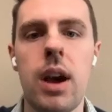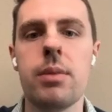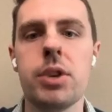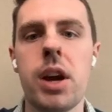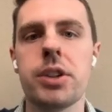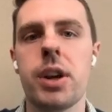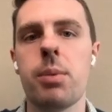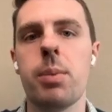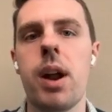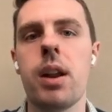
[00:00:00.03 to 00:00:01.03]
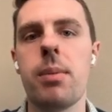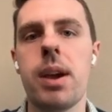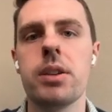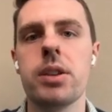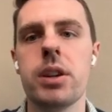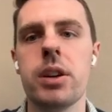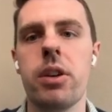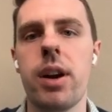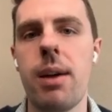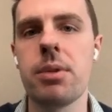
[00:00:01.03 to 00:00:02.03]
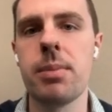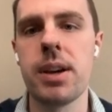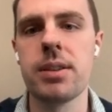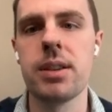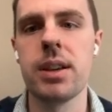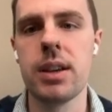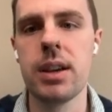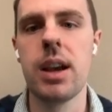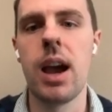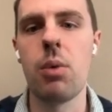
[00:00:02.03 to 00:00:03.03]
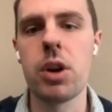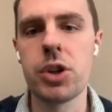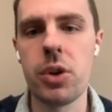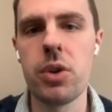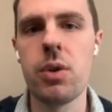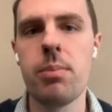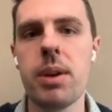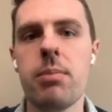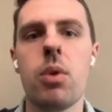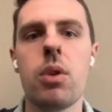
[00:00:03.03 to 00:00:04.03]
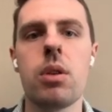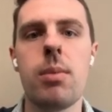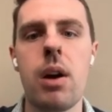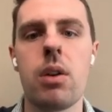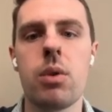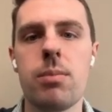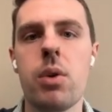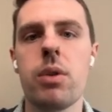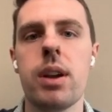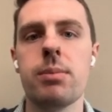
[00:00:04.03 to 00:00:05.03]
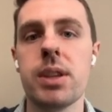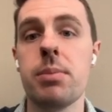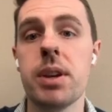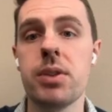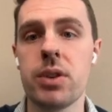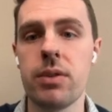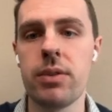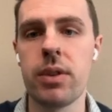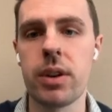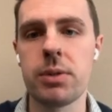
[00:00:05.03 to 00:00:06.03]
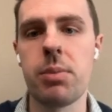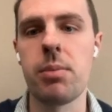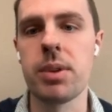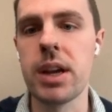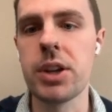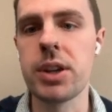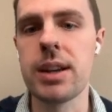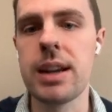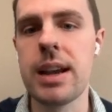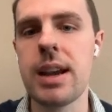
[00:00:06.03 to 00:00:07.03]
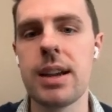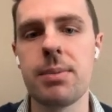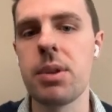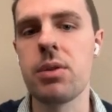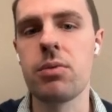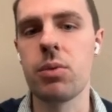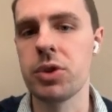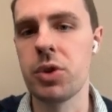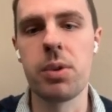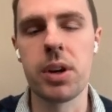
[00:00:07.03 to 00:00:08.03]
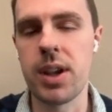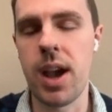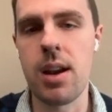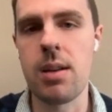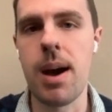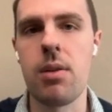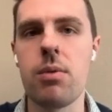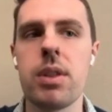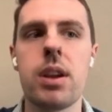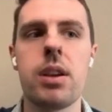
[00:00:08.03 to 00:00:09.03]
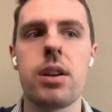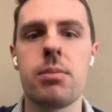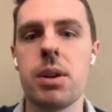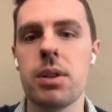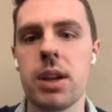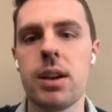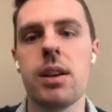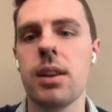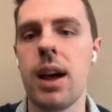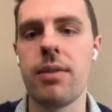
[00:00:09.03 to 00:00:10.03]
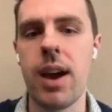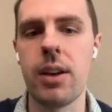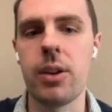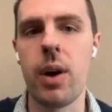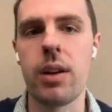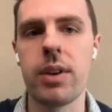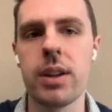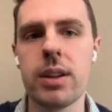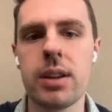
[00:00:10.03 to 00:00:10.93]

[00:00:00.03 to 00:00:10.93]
Hi, I'm Josh. I'm a product manager here at Optimizely. I want to show you a bit more about our remote MCP server for experimentation. It's something we're super excited about. We think you're going to be able to get a lot of value out of it.